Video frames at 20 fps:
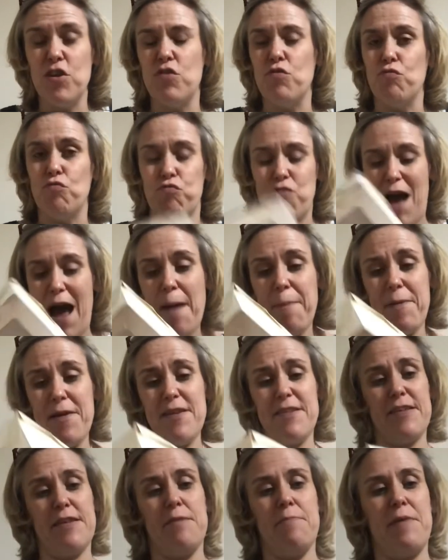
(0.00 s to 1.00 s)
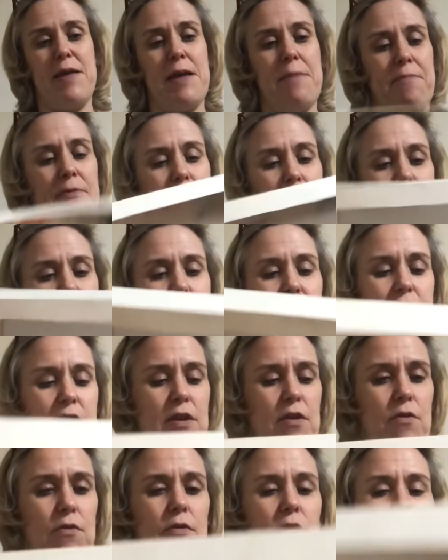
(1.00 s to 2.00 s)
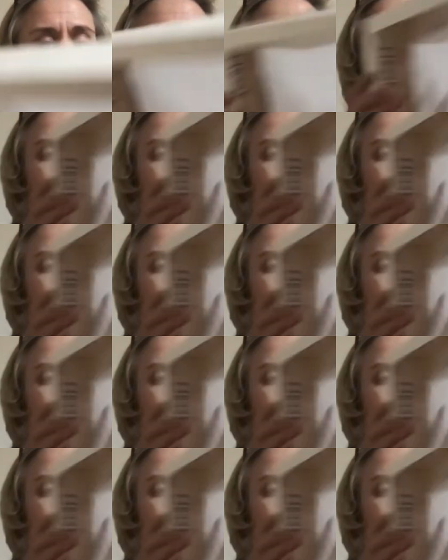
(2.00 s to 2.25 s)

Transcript: wrap it in paper even, or